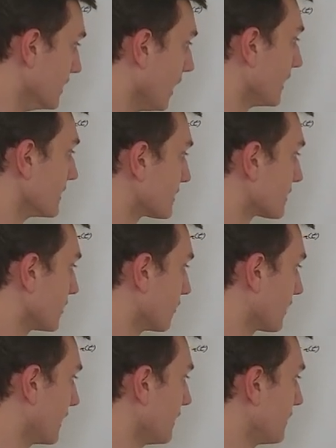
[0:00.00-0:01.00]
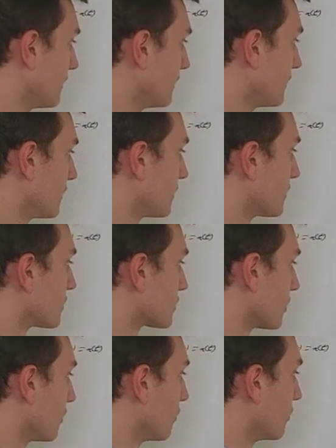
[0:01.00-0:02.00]
does, okay?
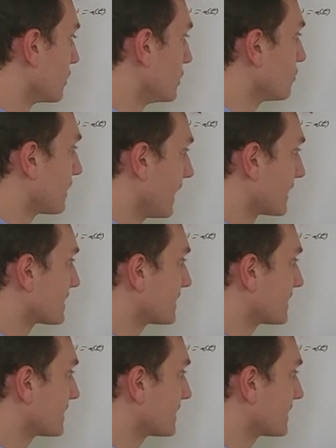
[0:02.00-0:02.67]
So you can't